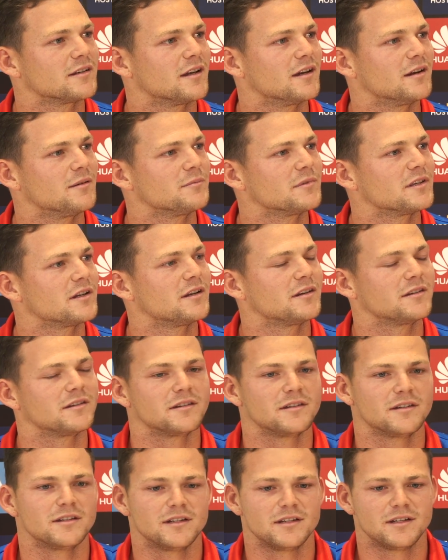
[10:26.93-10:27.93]
You know,
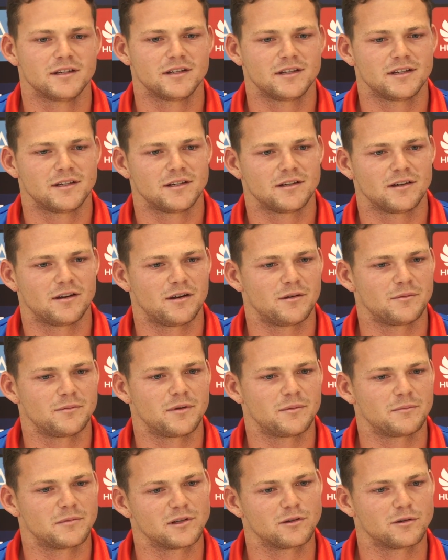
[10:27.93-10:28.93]

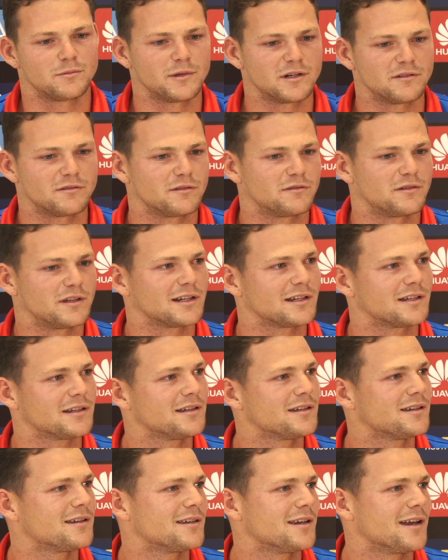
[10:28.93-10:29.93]
I'm a little bit of a
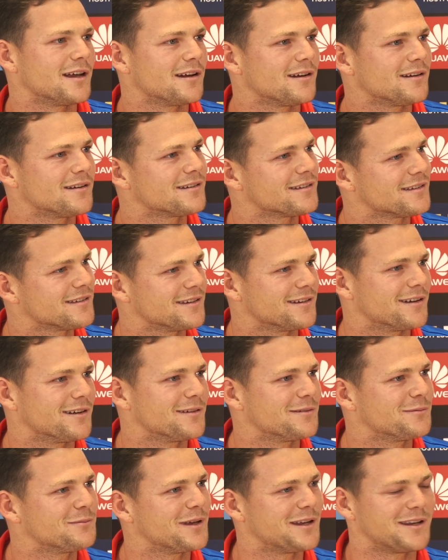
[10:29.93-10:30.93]
villain now, you
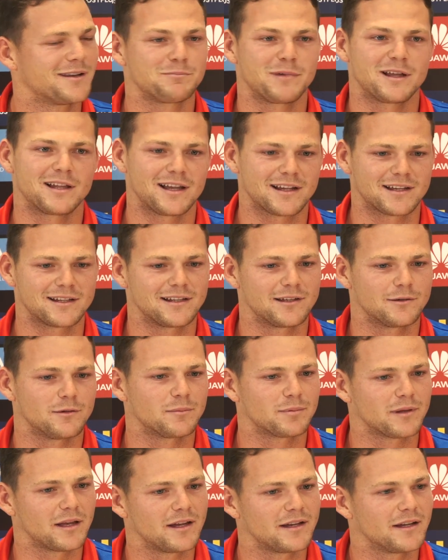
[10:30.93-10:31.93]
know, and but luckily
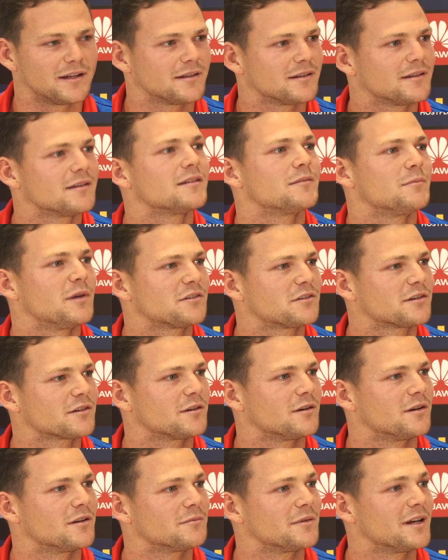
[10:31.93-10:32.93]
we're playing at
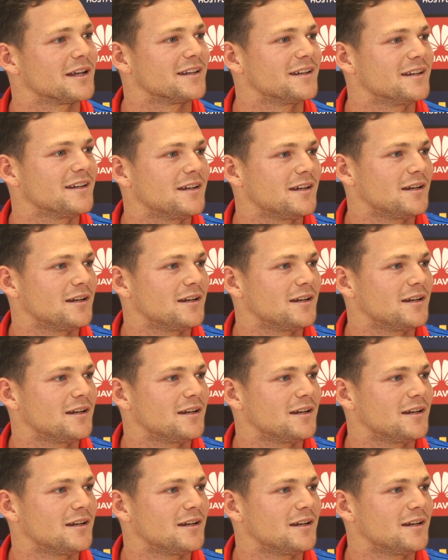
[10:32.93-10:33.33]
Metricon, but...